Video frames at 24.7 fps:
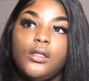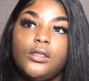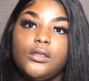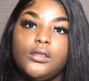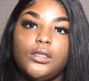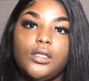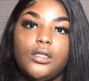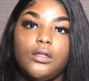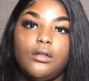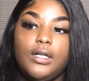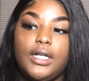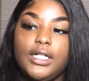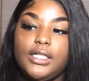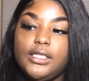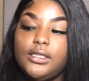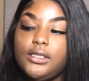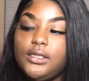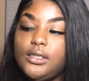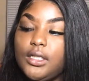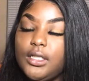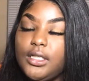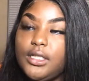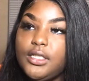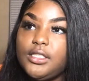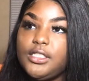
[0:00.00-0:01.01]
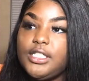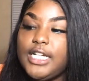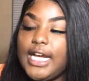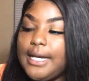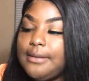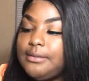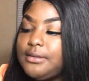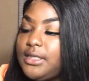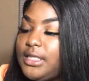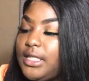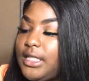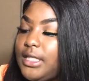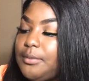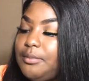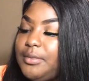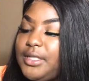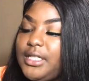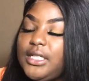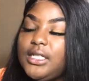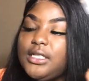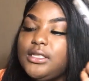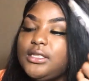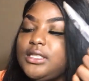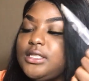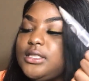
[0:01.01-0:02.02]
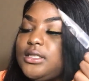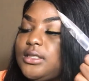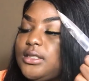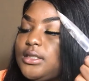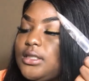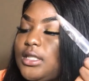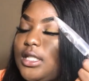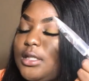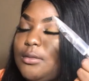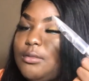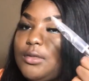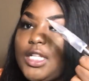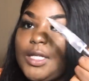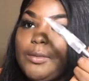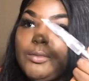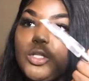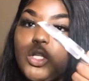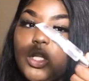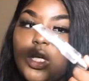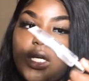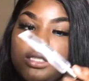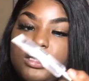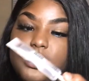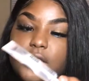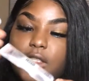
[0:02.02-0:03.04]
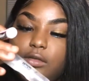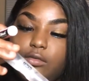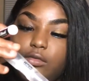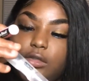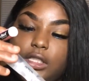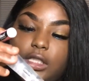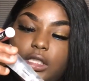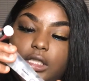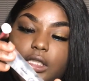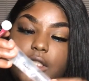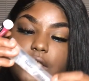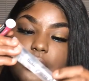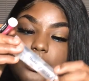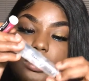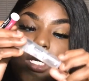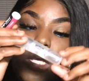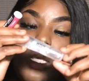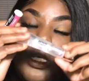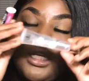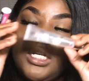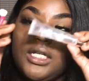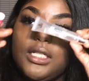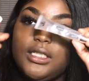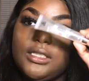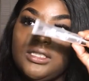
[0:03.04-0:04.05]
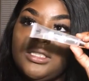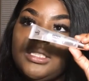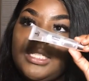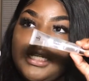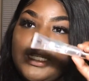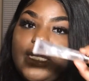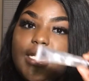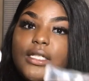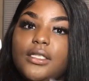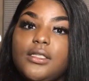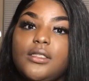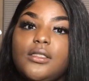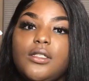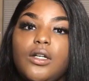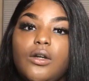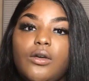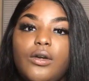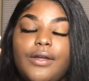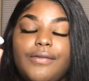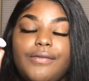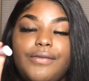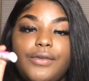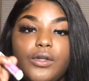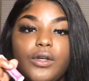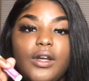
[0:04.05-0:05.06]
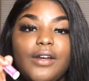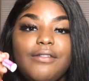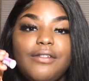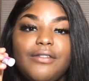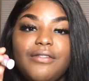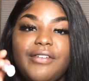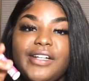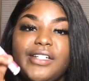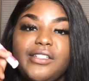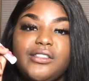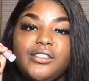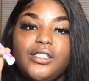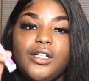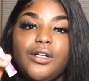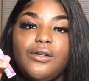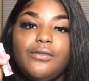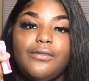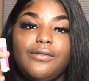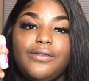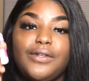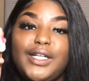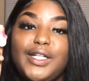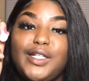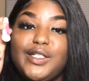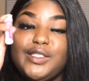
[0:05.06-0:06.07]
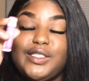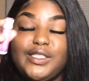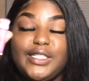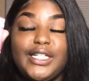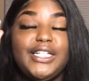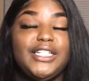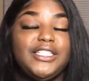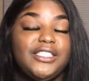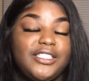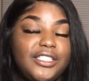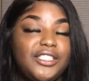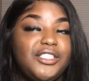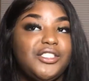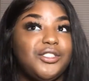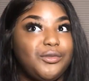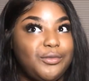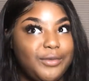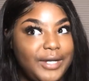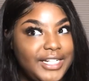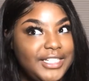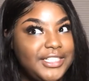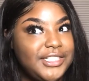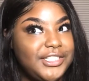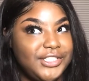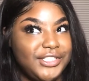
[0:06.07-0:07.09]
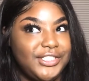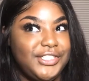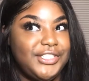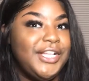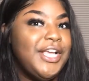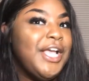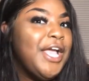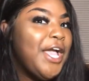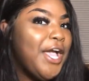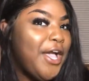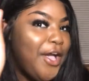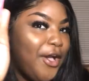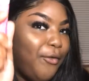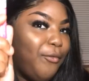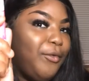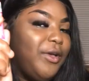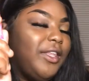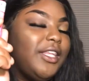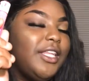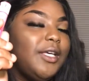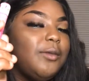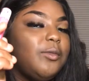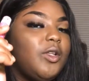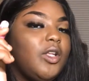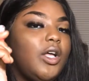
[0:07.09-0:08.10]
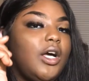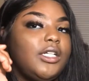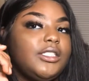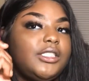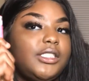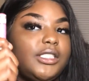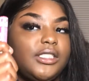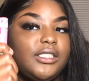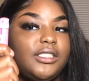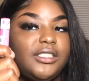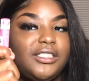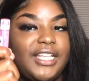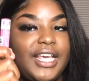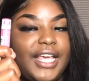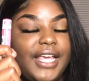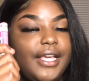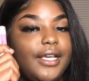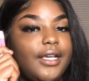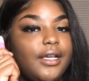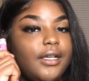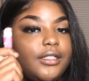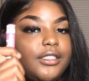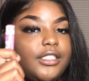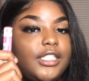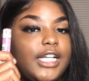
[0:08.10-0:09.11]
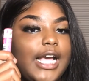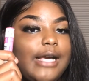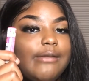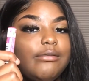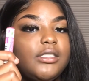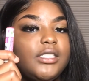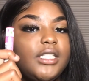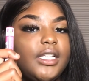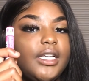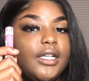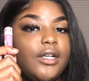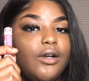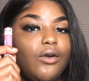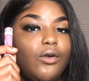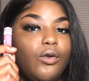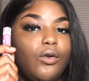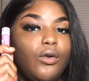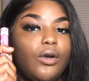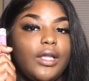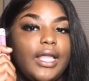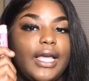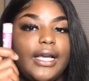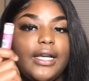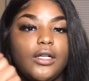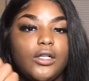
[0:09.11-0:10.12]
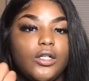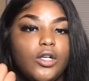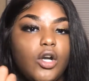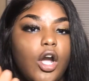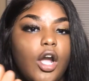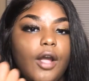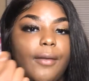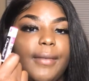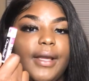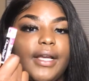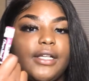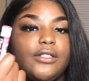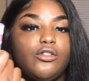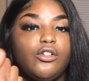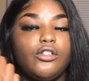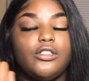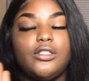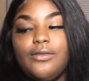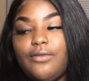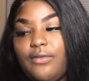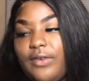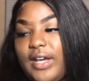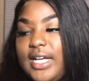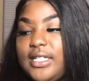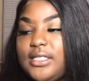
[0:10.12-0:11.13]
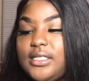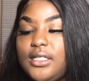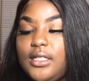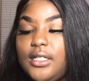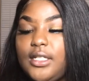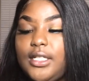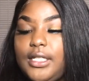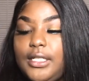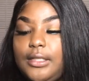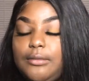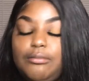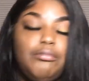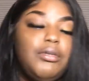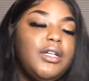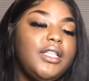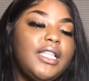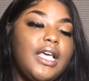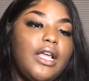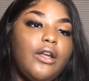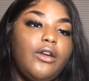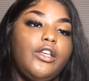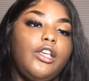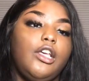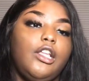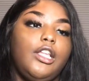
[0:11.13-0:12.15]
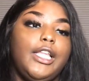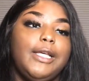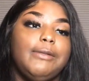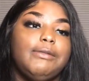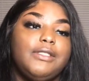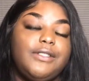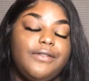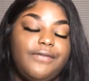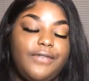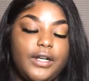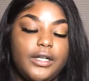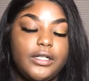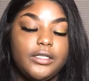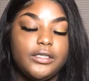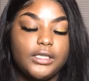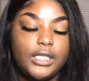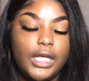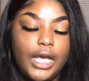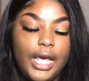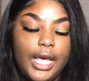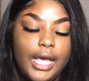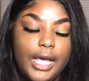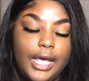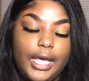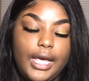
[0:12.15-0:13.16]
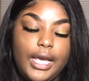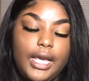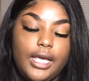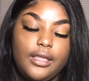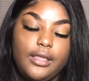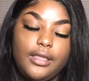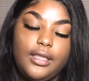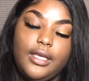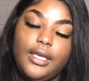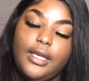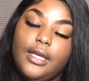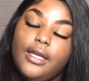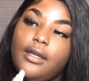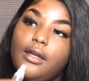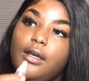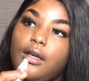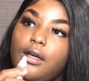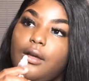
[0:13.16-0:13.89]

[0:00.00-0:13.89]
So I just took a chapstick because this lip gloss is really sticky. So if you ever find yourself in a sticky situation with lip gloss, just take a chapstick or like a Carmex or some Vaseline, put that on your lips first, and then